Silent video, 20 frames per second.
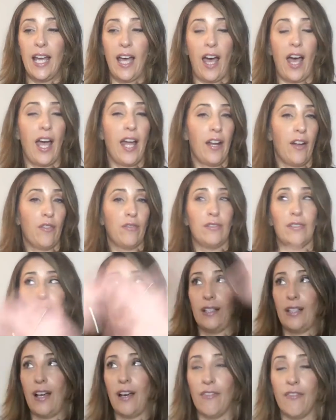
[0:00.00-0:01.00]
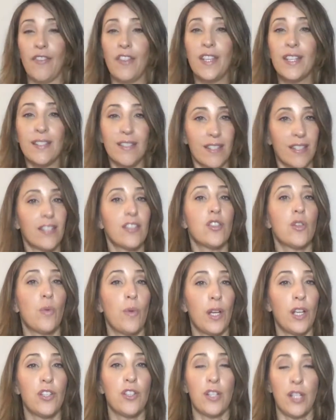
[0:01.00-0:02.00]
I don't love this
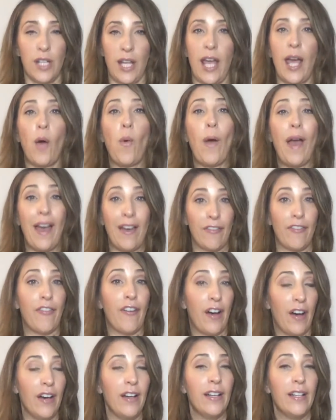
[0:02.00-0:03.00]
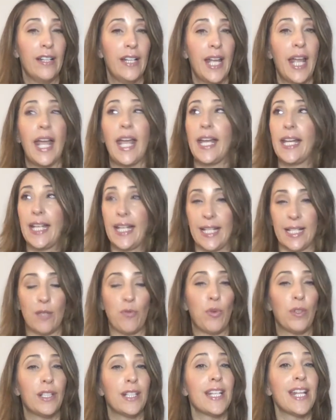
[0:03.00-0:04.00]
situation, however, it
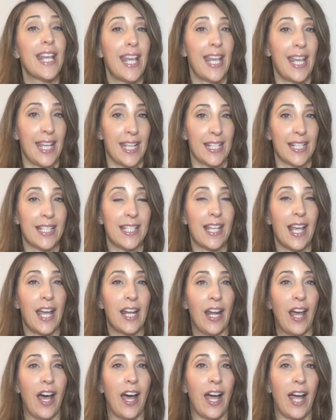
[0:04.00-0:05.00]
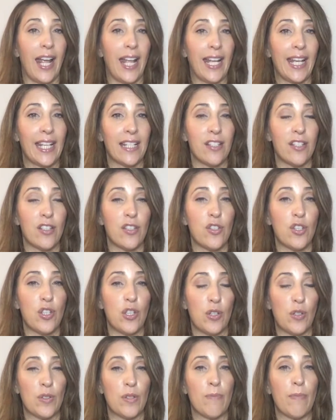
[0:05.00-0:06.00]
is what it is, and I get to
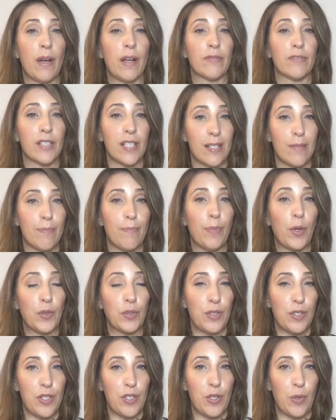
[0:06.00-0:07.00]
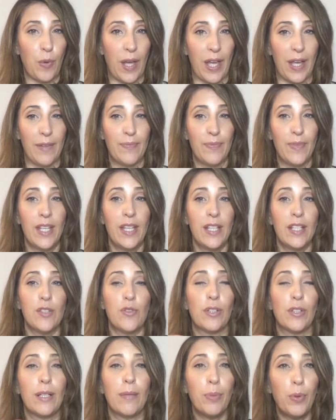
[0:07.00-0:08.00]
choose my response to it.
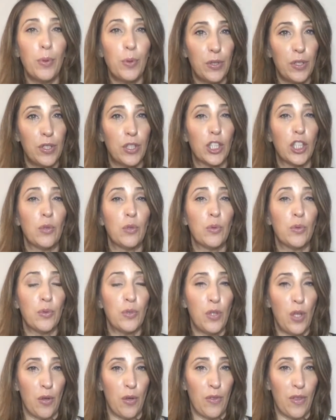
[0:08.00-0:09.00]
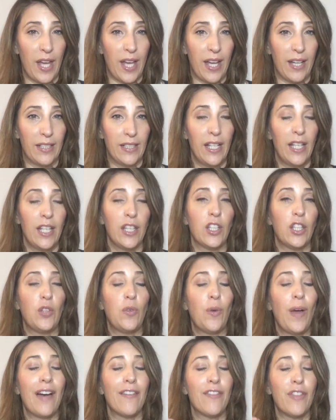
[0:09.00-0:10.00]
It's really important that you all know that
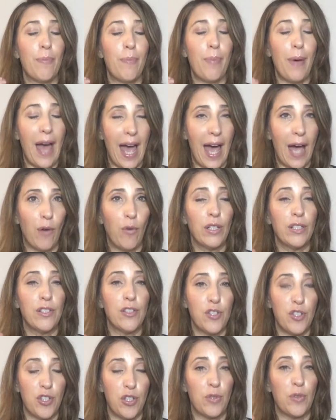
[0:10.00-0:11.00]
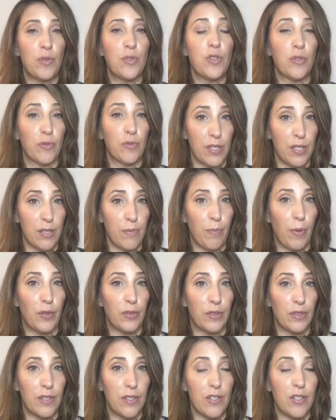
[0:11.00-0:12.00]
you have the power to choose your
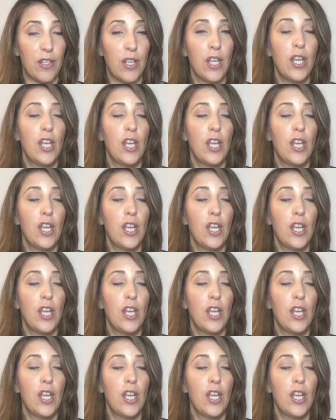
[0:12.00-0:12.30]
response.